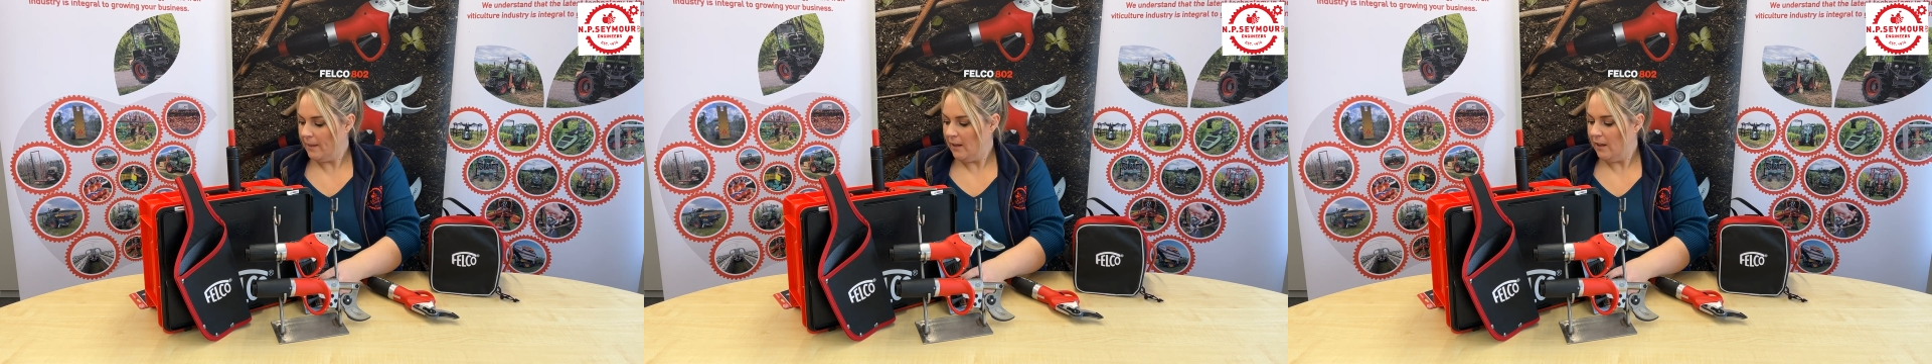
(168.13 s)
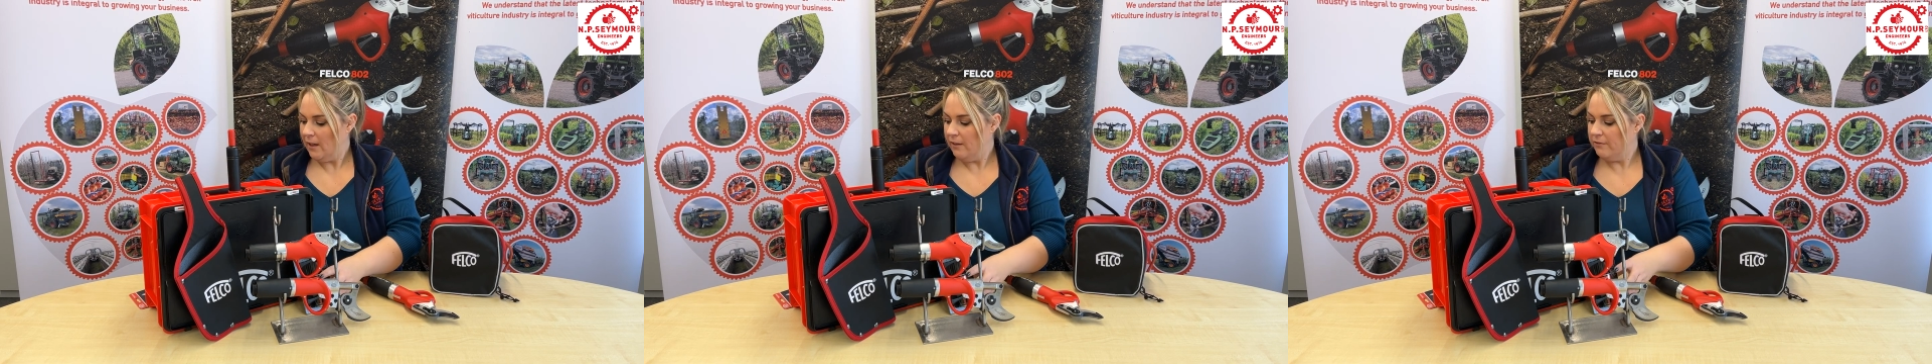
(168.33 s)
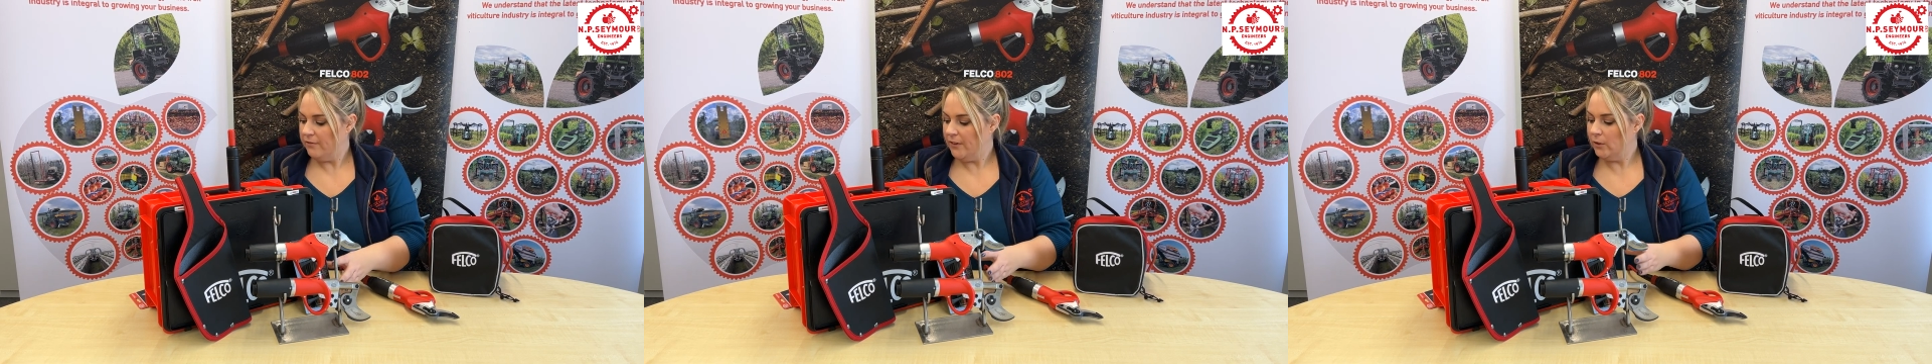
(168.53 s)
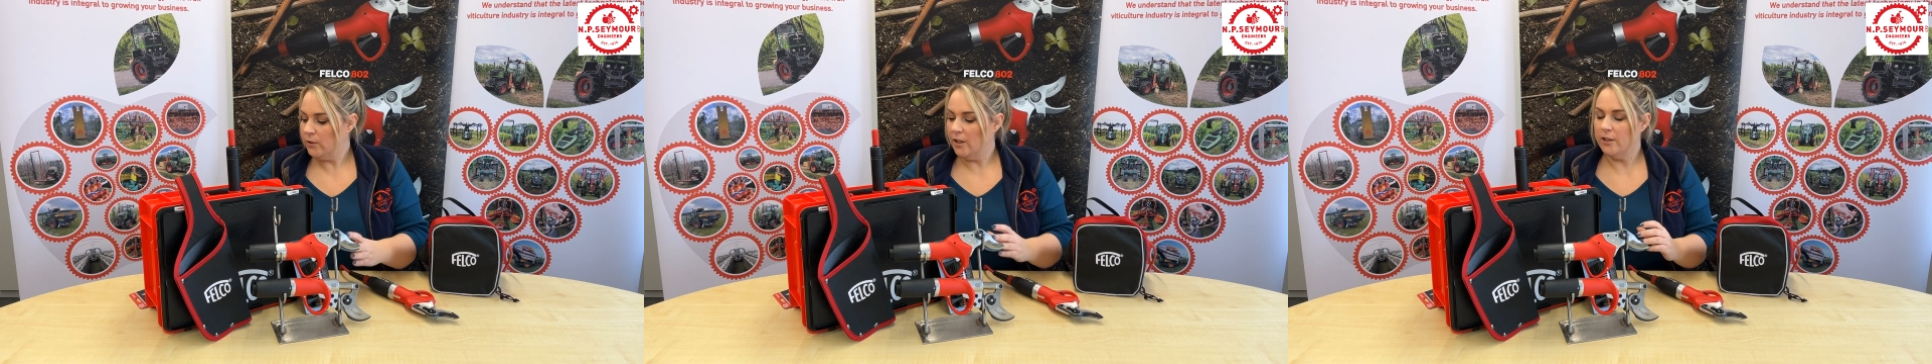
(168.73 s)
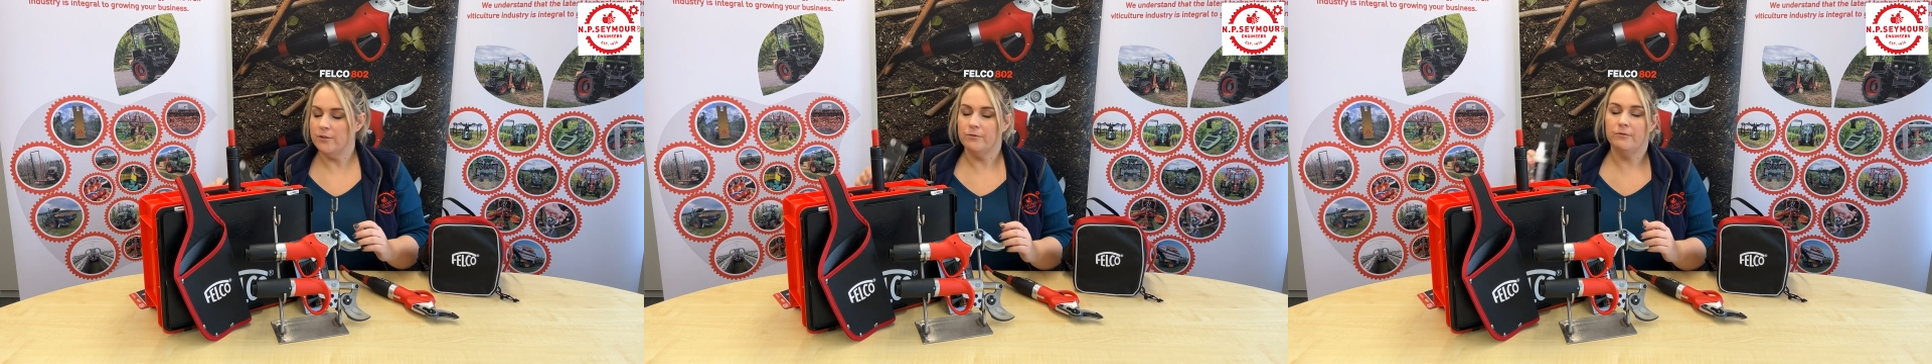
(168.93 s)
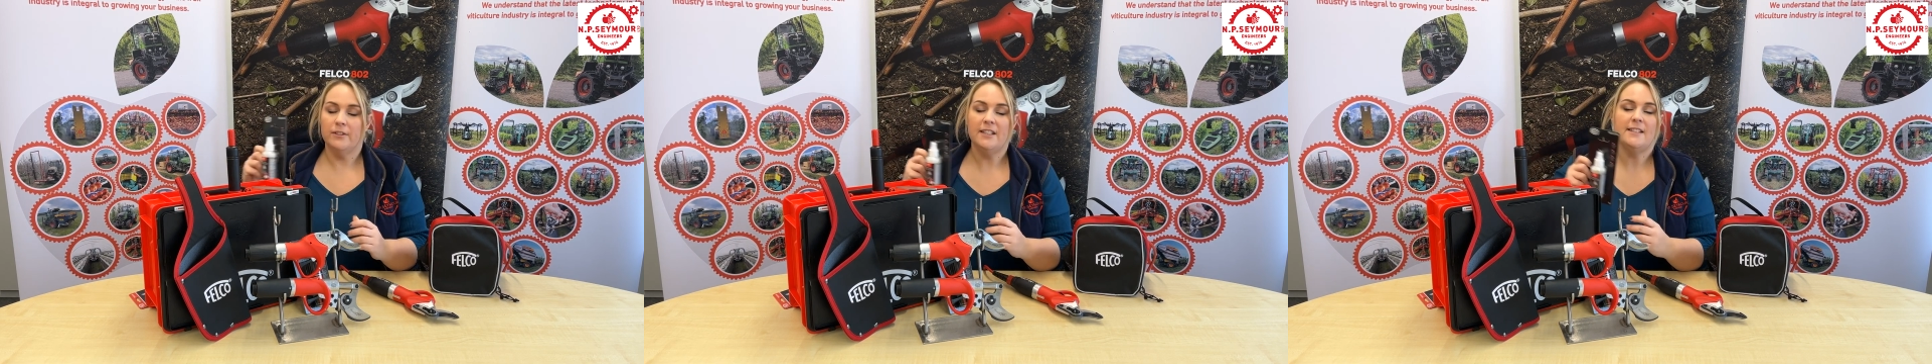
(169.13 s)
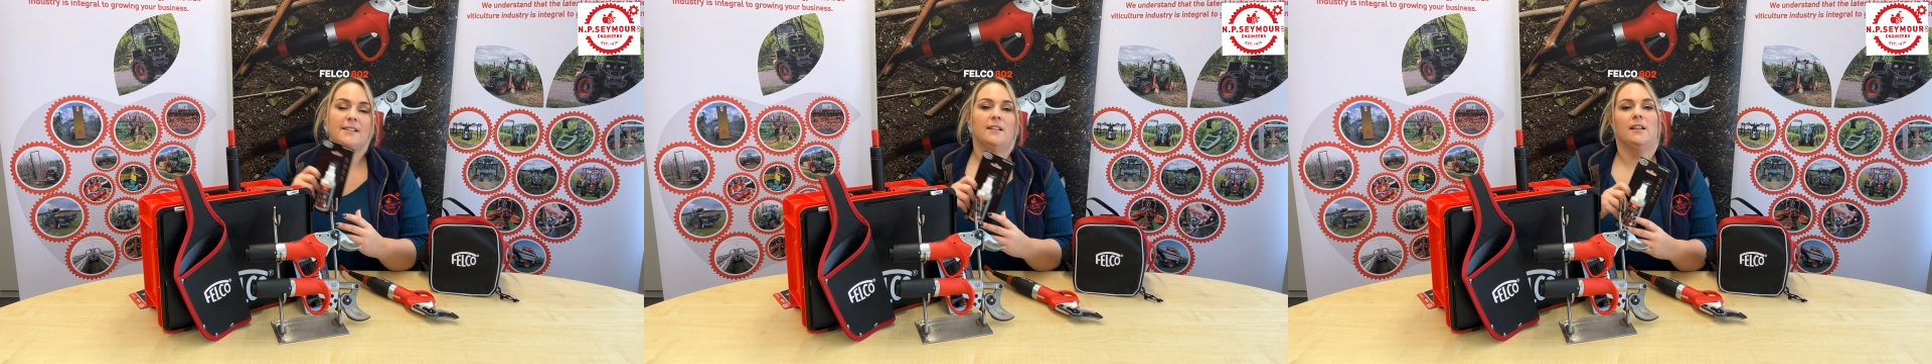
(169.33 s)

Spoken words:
and Felco have recently